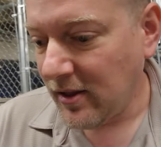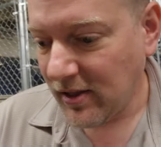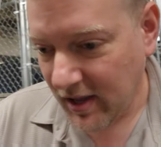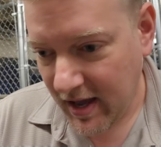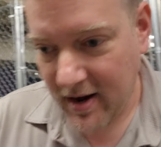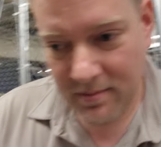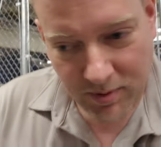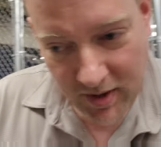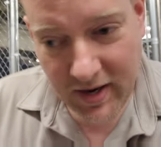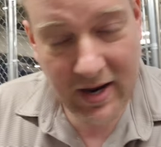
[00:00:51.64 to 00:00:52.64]
Let it
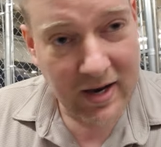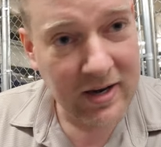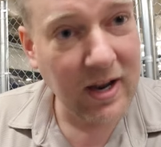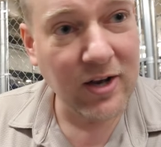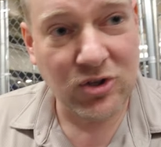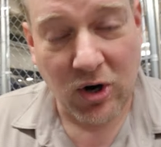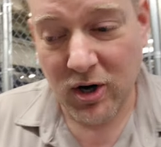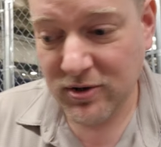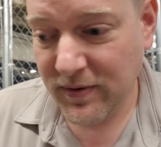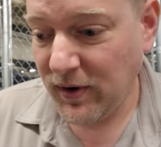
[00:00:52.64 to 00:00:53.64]
plug in and
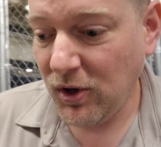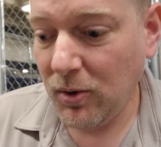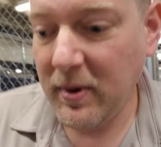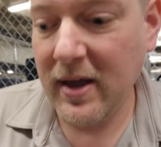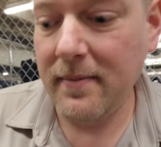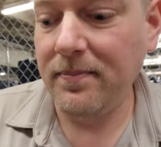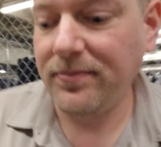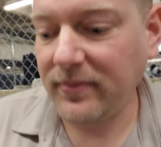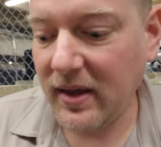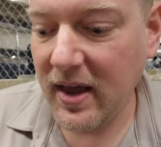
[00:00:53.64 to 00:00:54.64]
charge for a little bit,
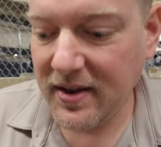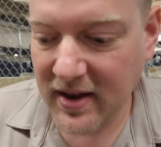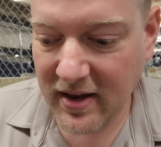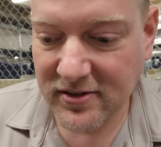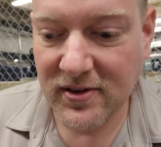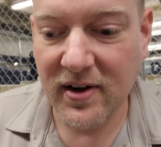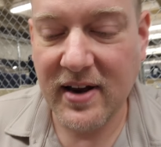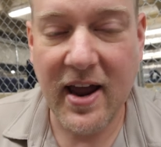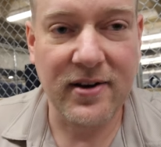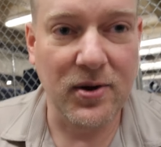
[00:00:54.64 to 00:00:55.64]
and then start
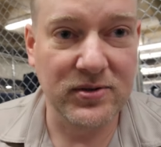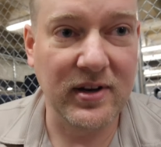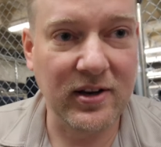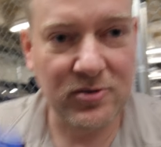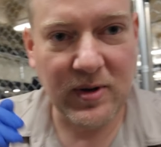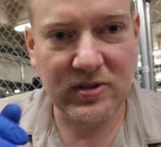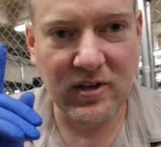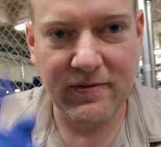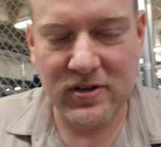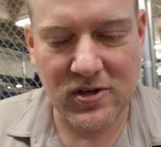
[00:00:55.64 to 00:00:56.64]
diagnosing,
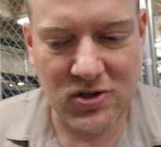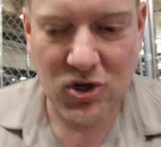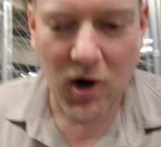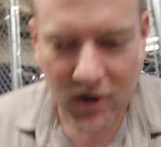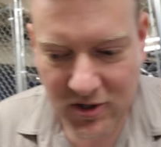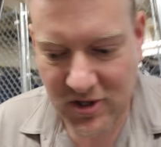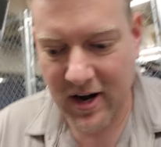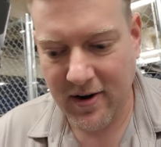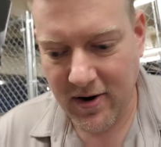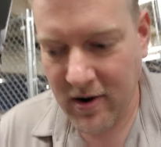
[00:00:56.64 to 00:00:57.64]
especially if it's a charge
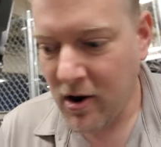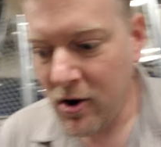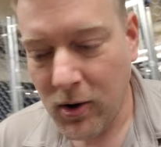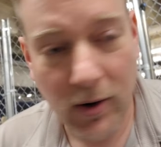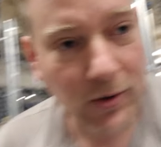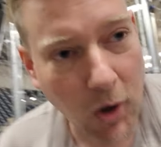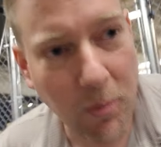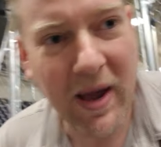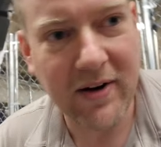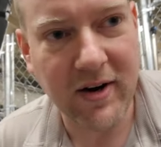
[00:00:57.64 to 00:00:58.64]
error or low
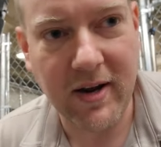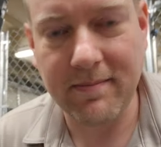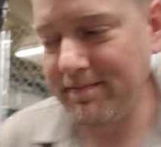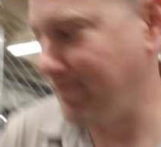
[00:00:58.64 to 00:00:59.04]
battery.